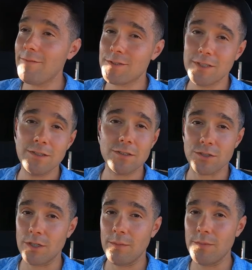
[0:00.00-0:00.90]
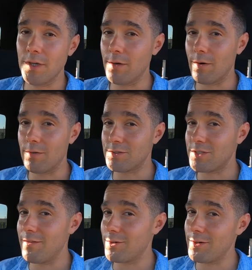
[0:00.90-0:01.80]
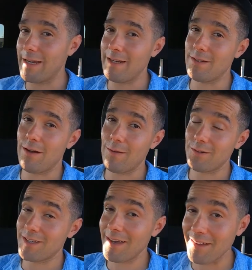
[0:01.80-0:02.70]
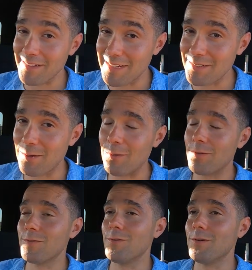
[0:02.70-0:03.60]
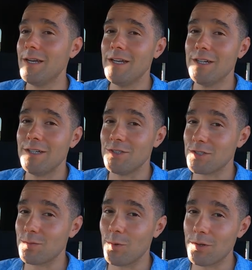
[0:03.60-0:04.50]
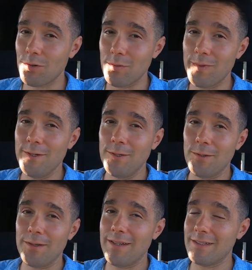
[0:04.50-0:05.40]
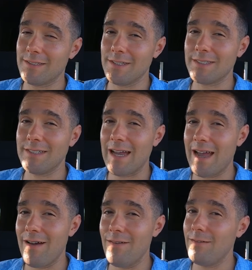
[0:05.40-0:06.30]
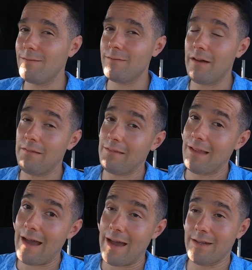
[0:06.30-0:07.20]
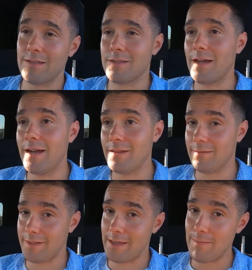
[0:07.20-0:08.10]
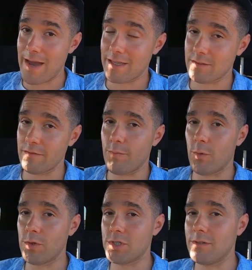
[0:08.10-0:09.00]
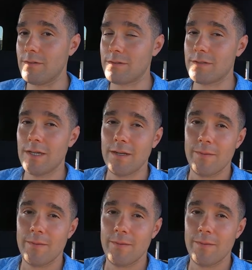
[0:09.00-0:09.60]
I've seen some that are 7 or $8. Yeah, $8 for just one little meal and it doesn't have a lot. It's not like a massive portion. It's